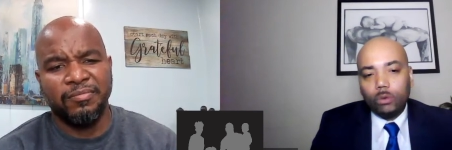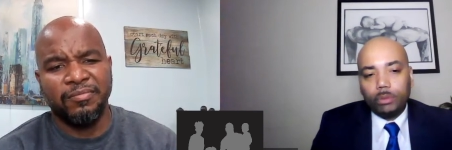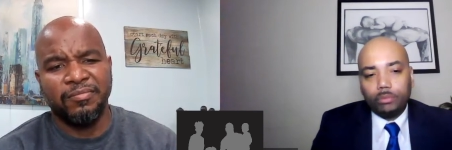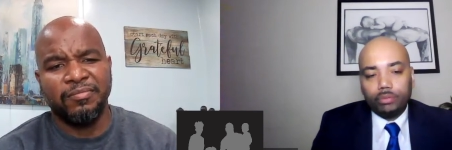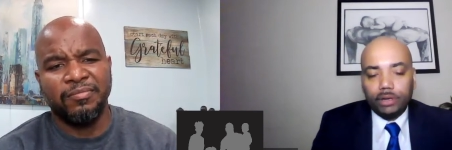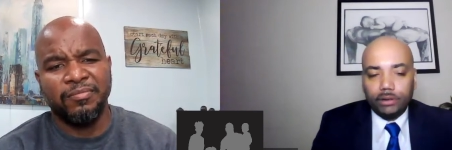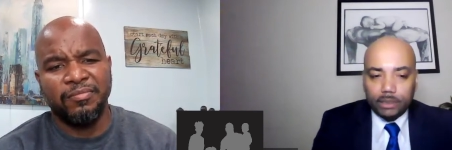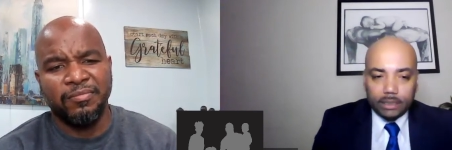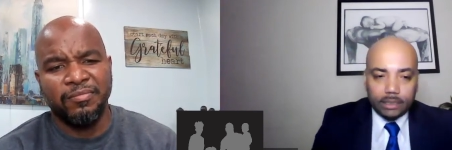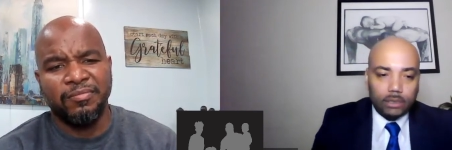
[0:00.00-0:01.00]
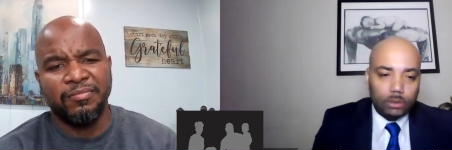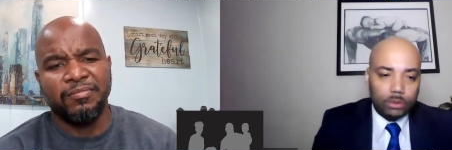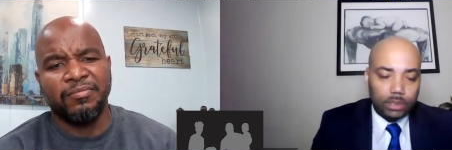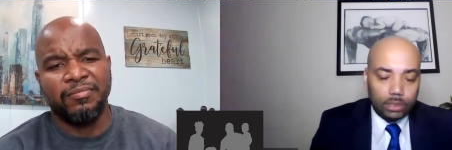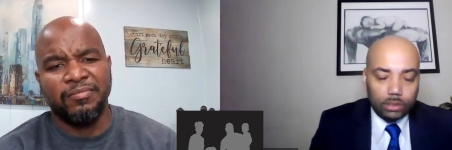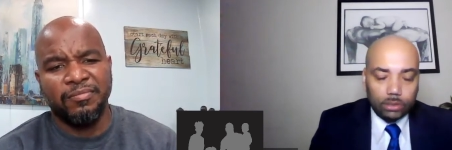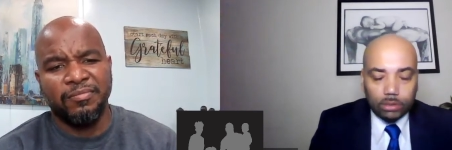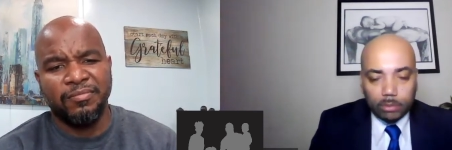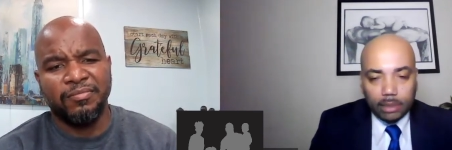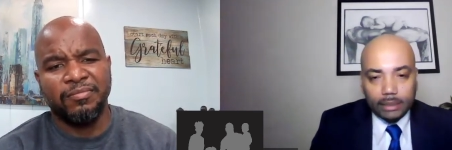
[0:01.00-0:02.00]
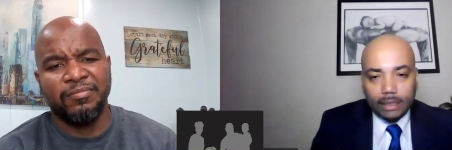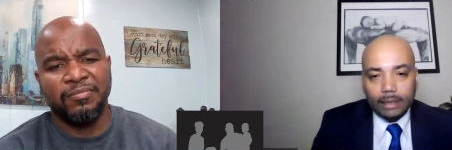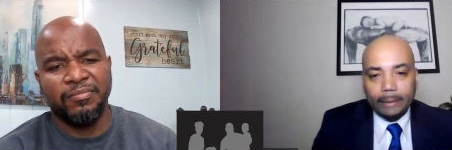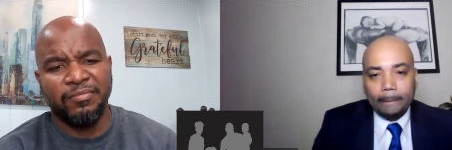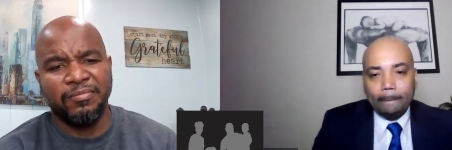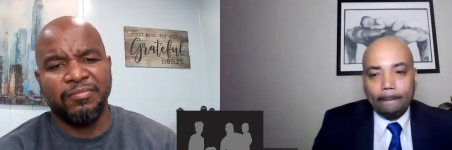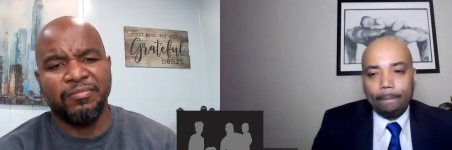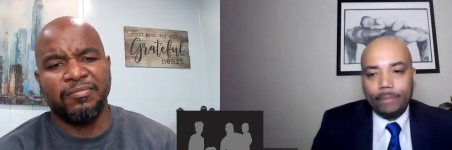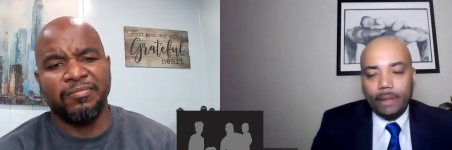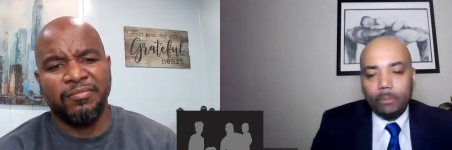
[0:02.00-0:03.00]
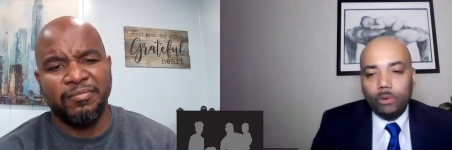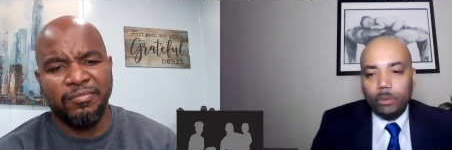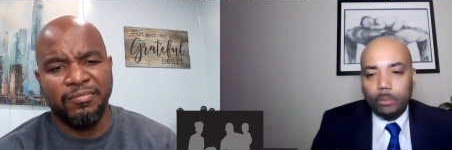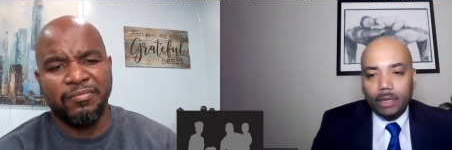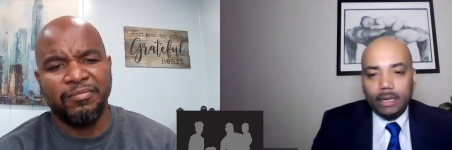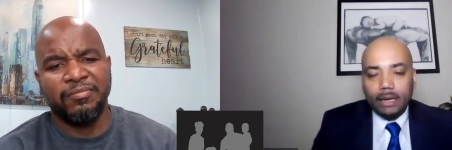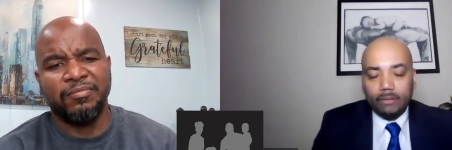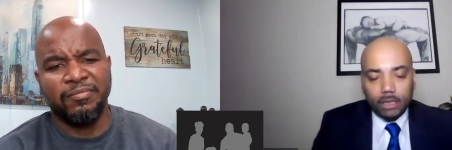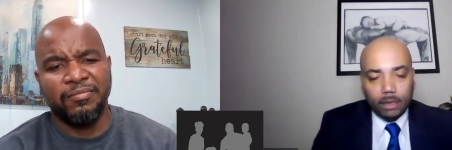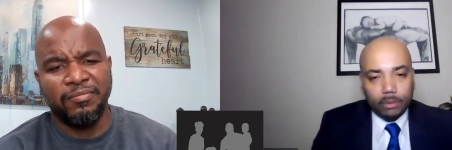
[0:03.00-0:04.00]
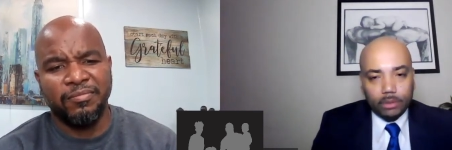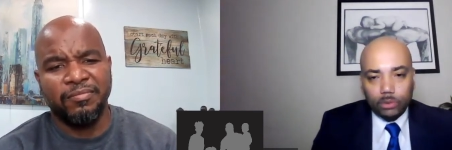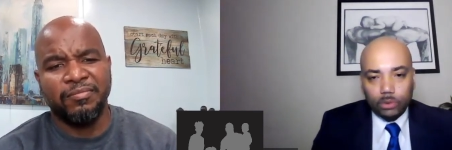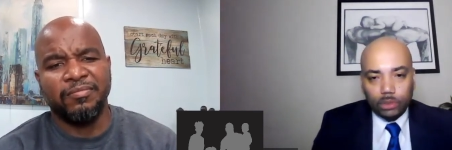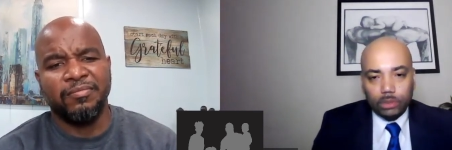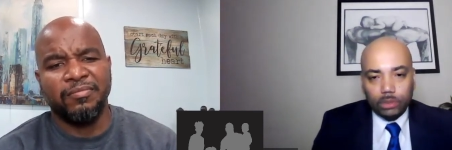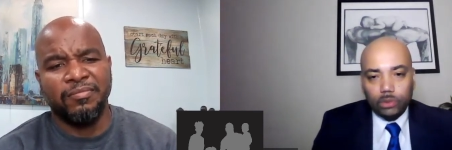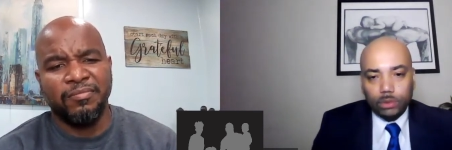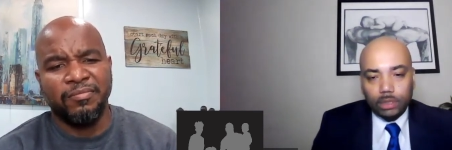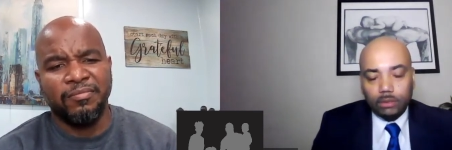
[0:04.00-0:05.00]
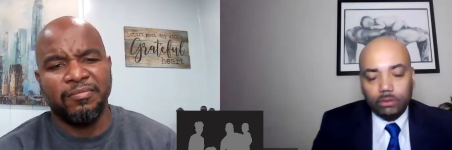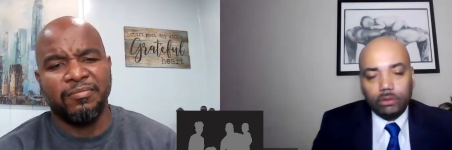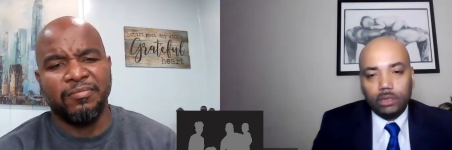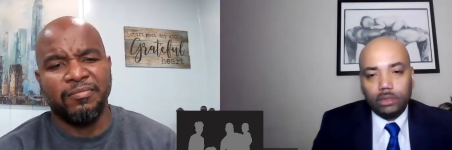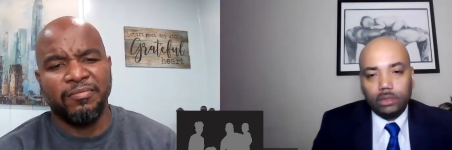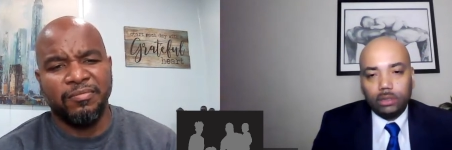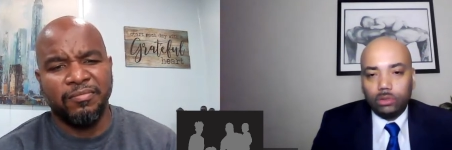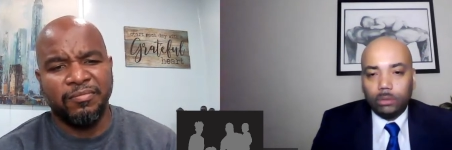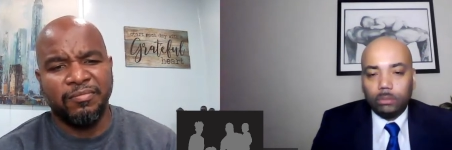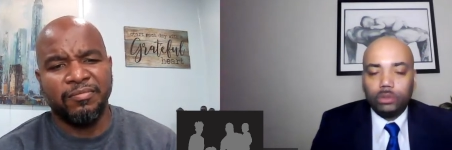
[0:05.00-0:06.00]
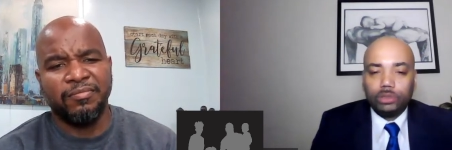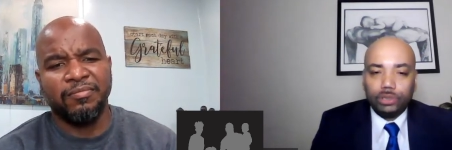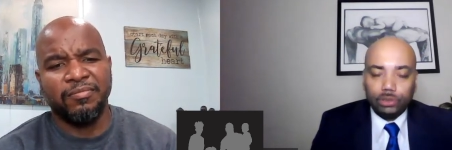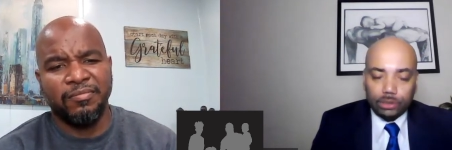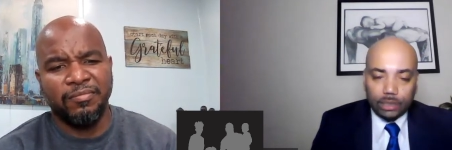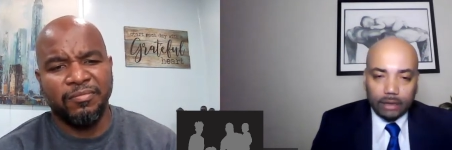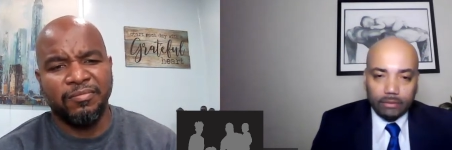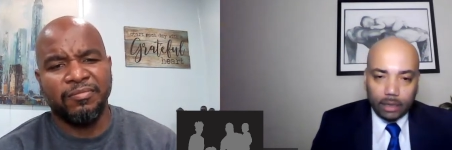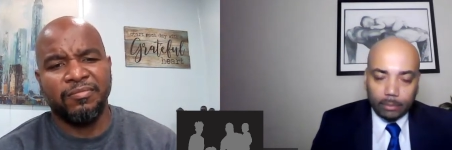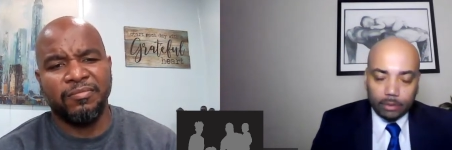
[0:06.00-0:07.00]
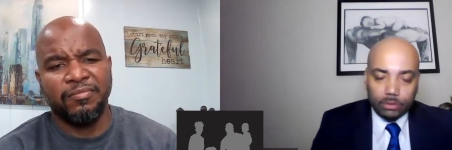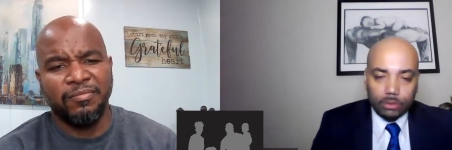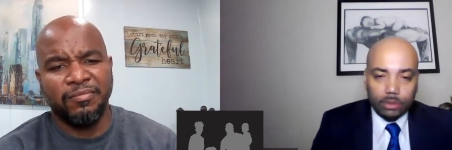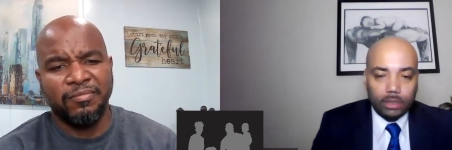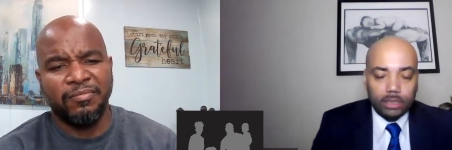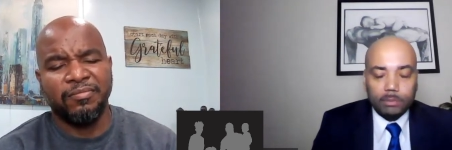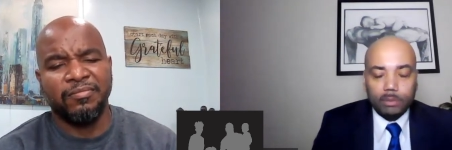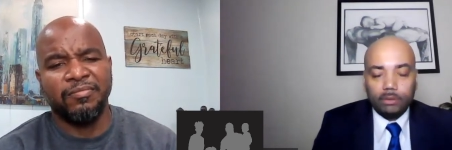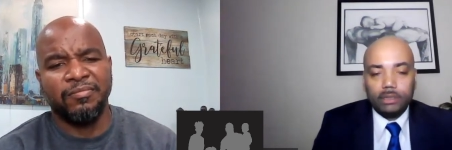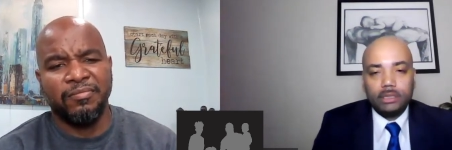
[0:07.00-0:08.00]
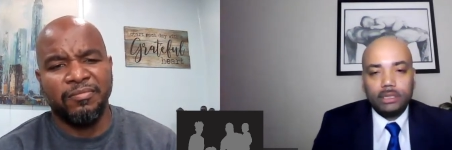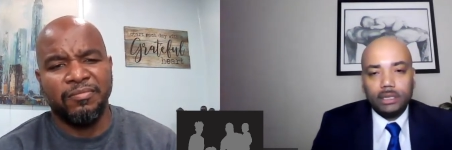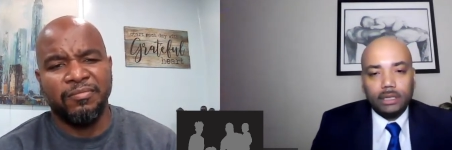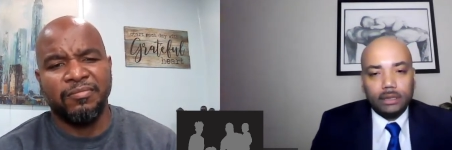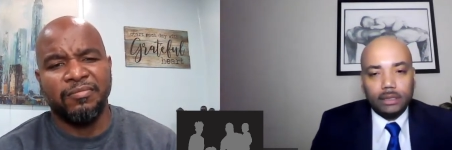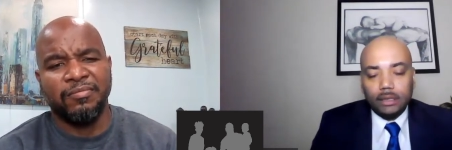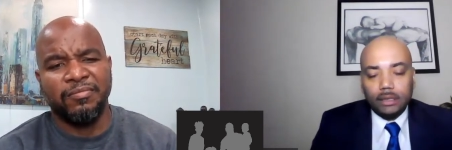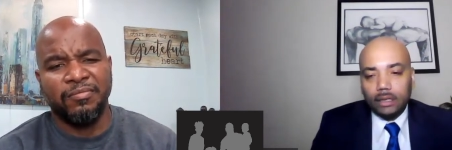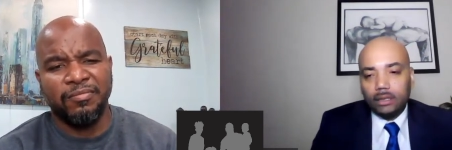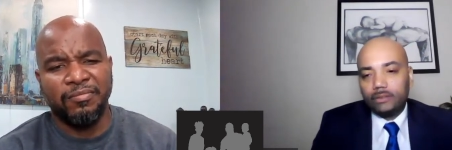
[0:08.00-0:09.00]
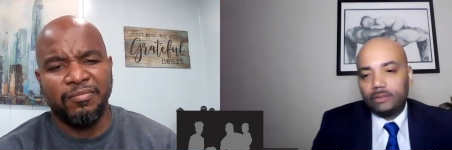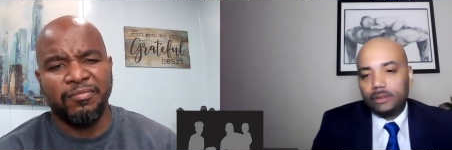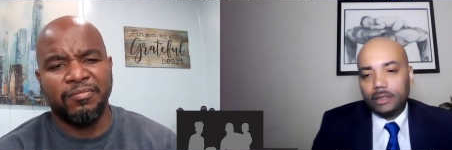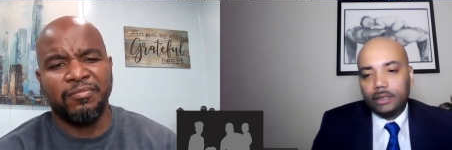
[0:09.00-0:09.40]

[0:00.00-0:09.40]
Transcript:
Speaker 1: hope and prayer is, as I know it is yours, Mike, that, that more men have the opportunity to do what they were created to do, and more children have the opportunity to experience the love,